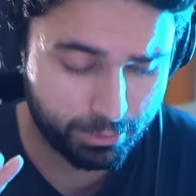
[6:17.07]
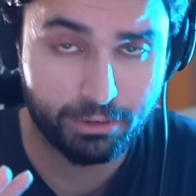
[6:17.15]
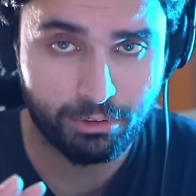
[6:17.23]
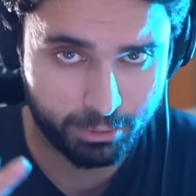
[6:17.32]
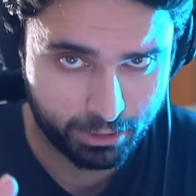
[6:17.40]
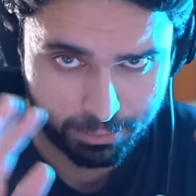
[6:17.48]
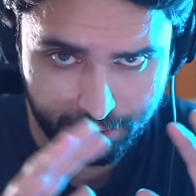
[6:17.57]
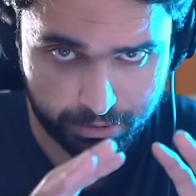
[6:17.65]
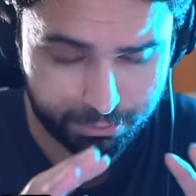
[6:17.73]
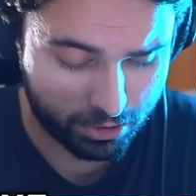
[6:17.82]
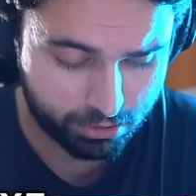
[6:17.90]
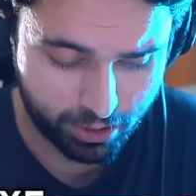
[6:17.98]
people everybody be
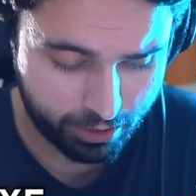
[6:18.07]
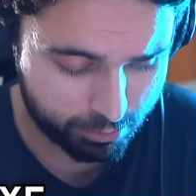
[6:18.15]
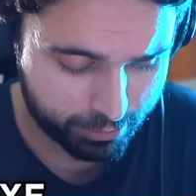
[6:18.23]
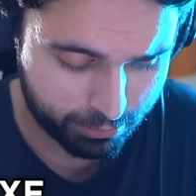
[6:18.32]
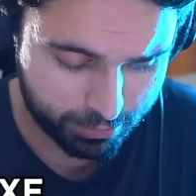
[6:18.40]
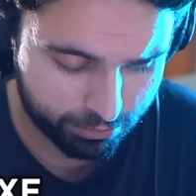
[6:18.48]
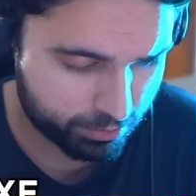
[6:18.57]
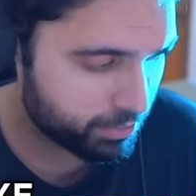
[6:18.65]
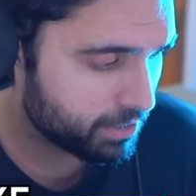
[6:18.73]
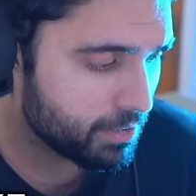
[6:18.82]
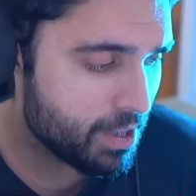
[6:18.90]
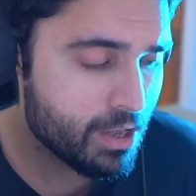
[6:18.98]
with me okay everybody be with
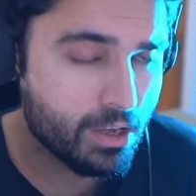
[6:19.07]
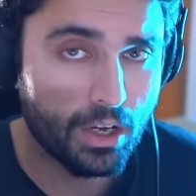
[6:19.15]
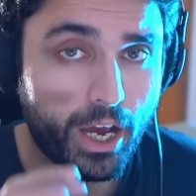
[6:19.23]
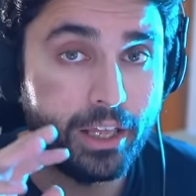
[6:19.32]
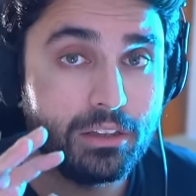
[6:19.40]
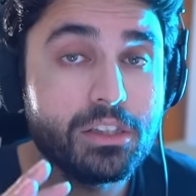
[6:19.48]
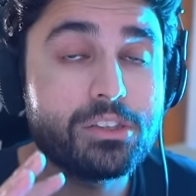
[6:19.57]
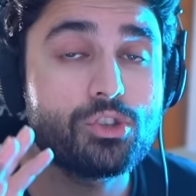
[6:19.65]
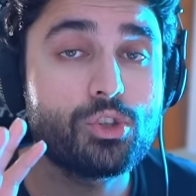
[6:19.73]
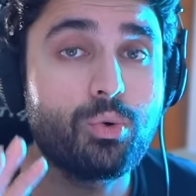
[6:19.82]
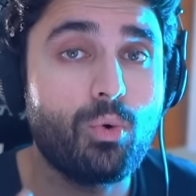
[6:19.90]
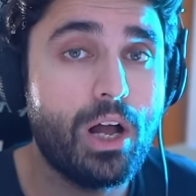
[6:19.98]
me at
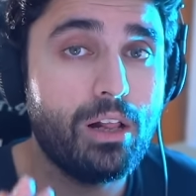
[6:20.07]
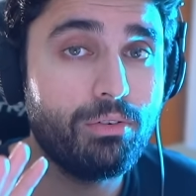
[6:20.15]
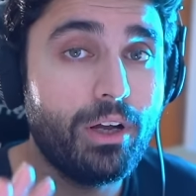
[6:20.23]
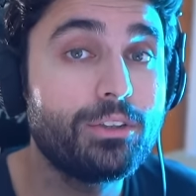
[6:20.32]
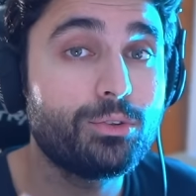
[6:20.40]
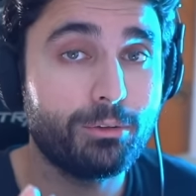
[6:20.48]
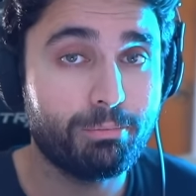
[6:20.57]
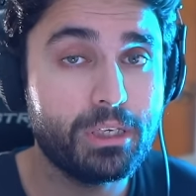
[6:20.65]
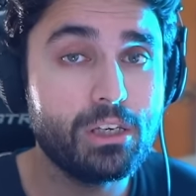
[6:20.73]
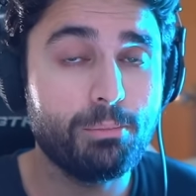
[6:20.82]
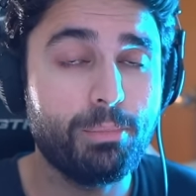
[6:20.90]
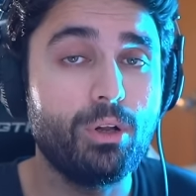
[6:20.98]
least 1200
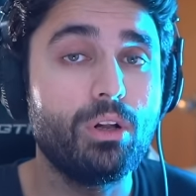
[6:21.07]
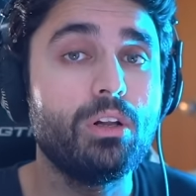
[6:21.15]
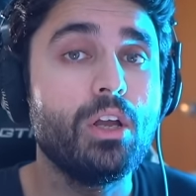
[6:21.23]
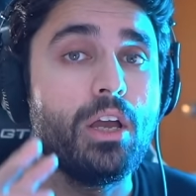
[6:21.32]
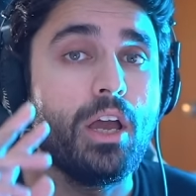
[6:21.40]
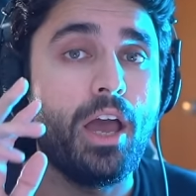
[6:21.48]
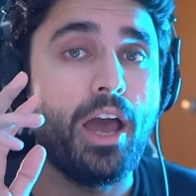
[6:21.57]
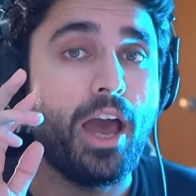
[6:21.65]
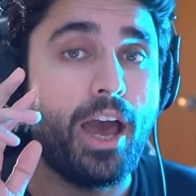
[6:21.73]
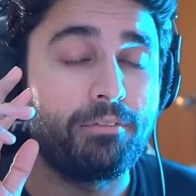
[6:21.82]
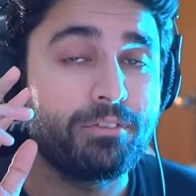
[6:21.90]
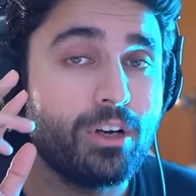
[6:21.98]
people
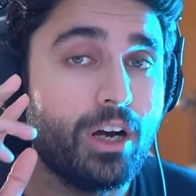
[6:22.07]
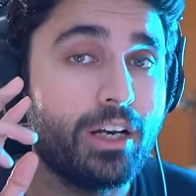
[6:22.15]
have